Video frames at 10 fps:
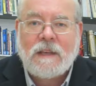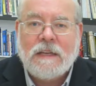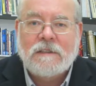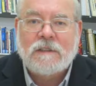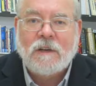
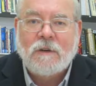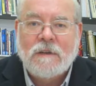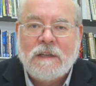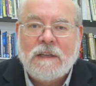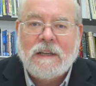And
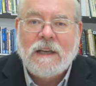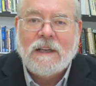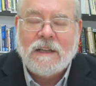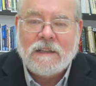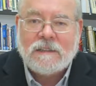so
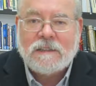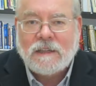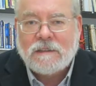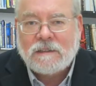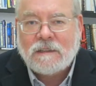in this
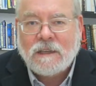sense,